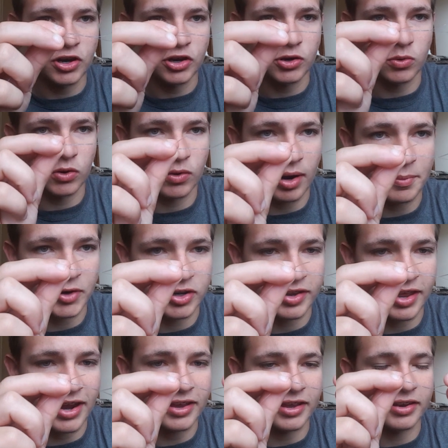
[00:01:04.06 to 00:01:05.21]
you're gonna grab your
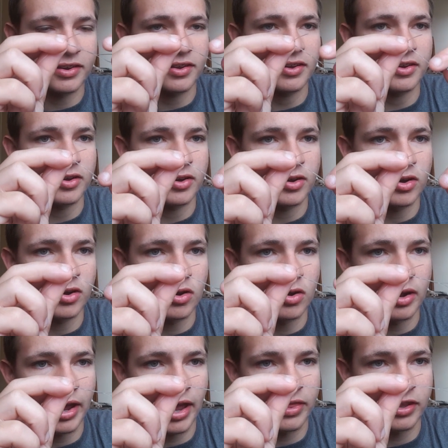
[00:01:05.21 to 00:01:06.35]
tag end,
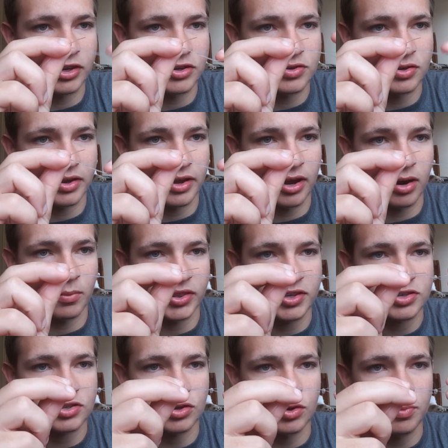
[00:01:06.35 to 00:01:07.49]
and then you, uh, with
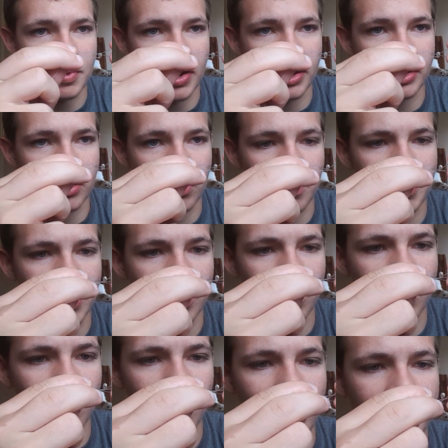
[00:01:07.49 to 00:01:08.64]
this loop, and you're gonna put it
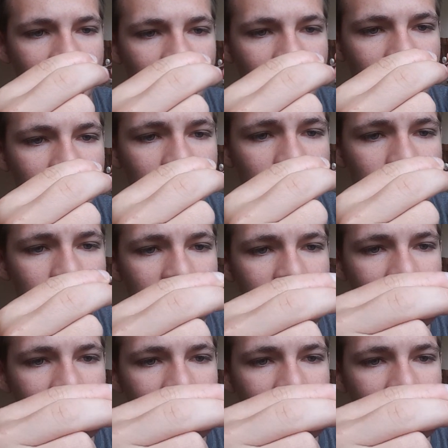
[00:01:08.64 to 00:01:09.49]
right through the loop,